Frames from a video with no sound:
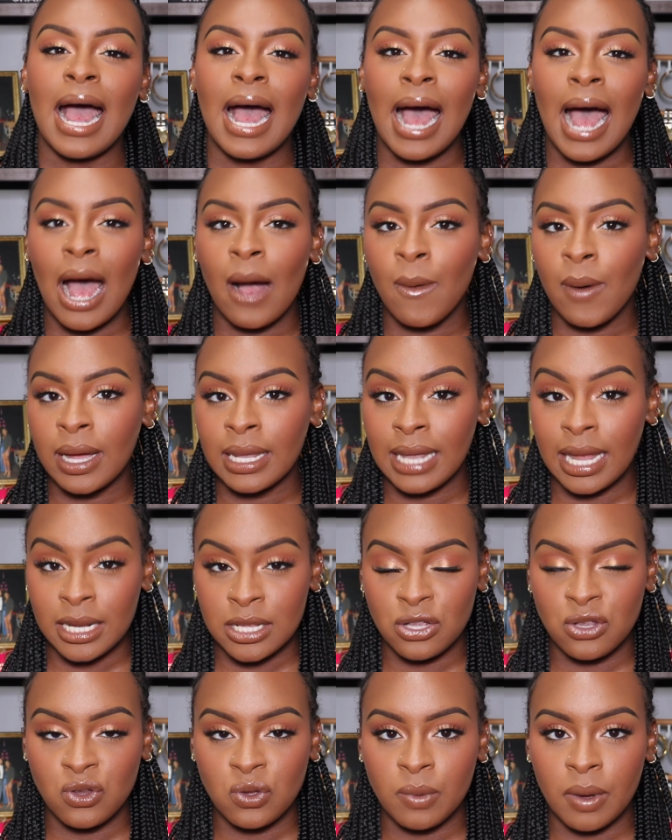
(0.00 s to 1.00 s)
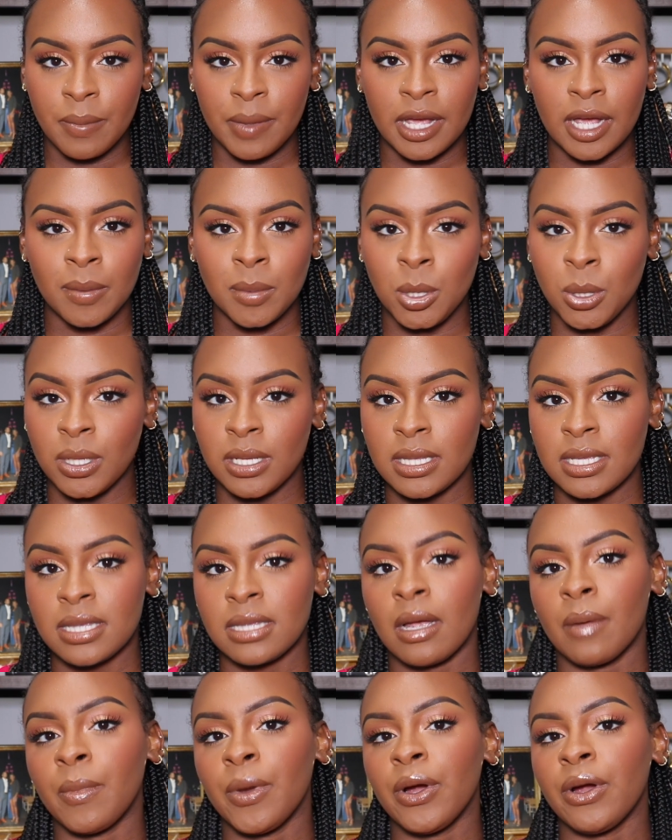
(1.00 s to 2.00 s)
how I like to do my makeup during the
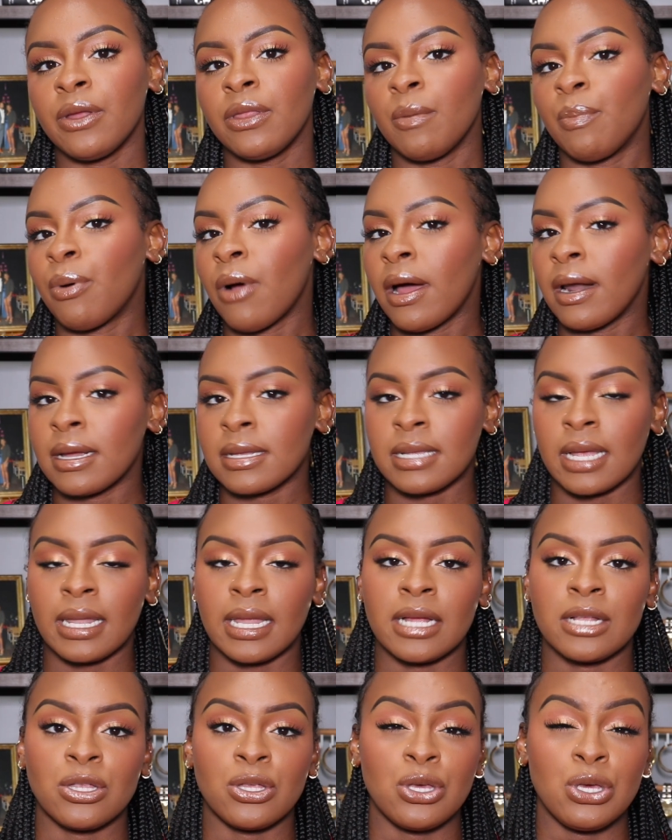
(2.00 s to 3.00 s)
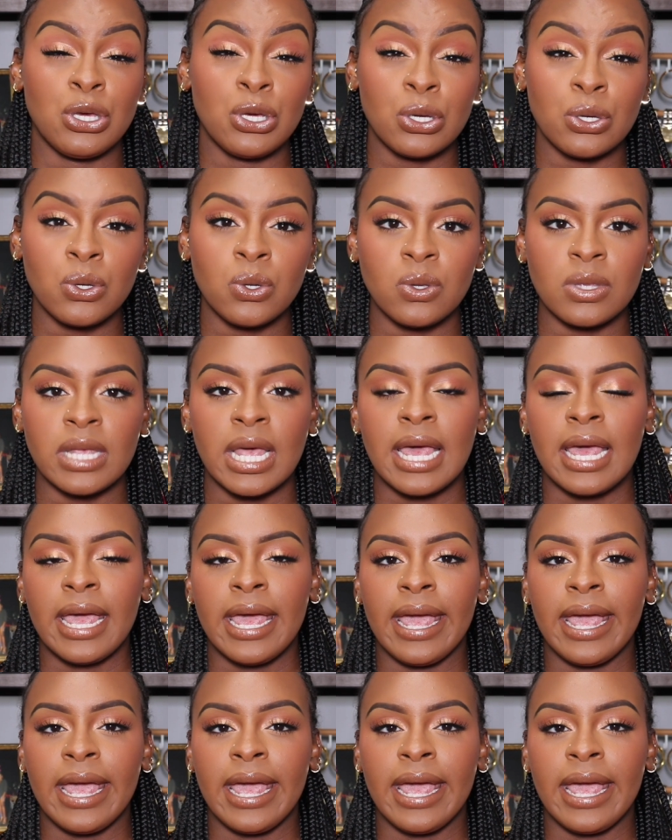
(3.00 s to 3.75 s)
summer, the products I like to use,